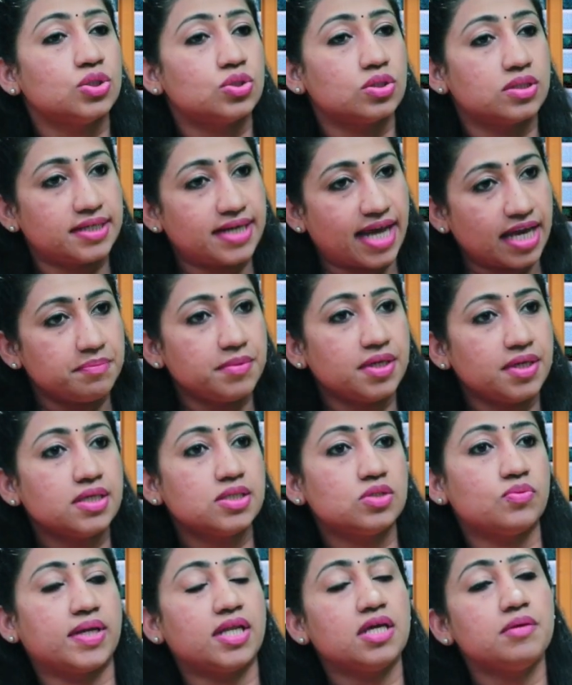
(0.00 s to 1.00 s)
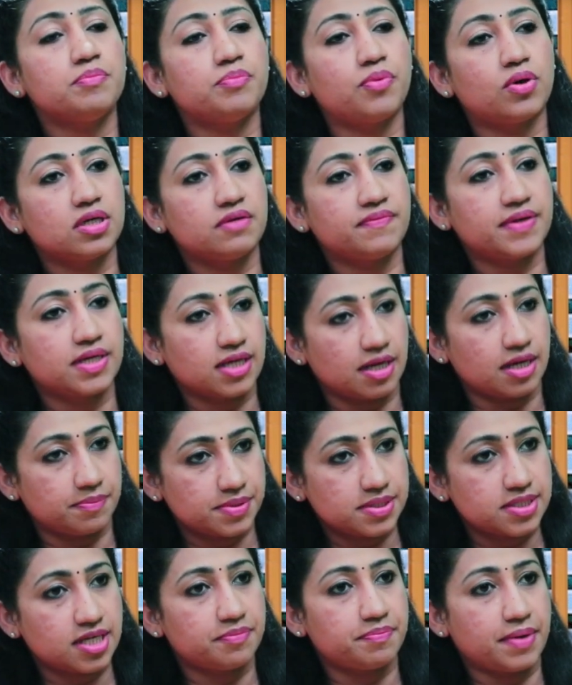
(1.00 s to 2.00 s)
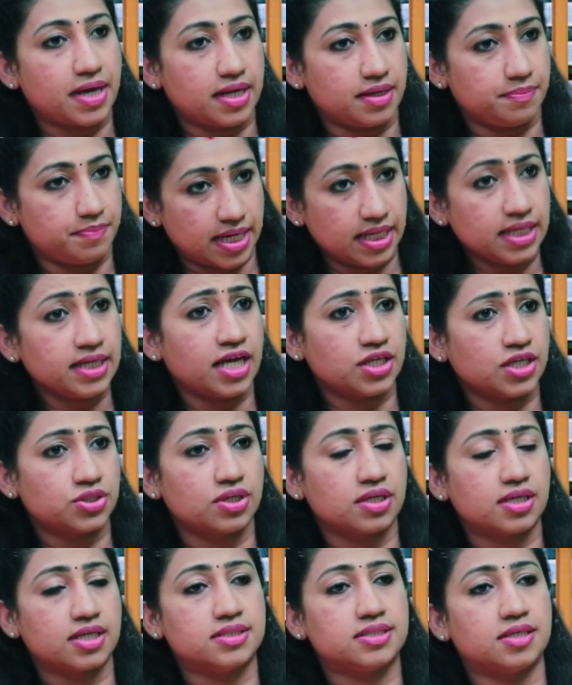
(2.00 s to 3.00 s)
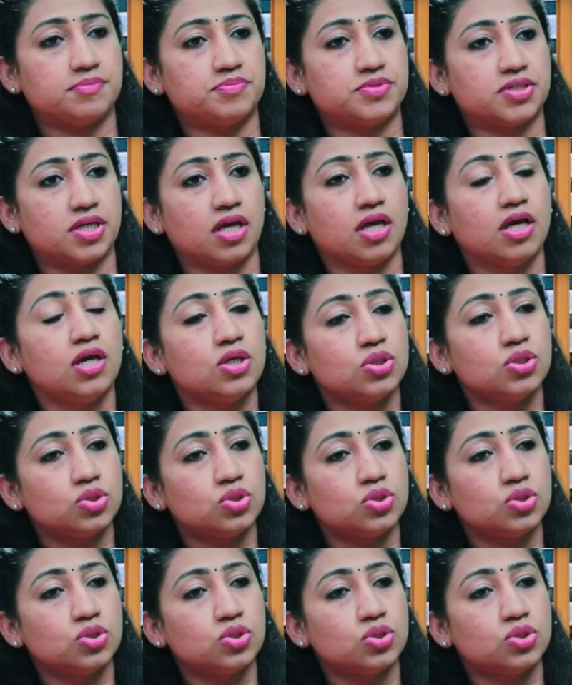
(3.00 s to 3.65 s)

So the timing is very important when couples are planning natural conception.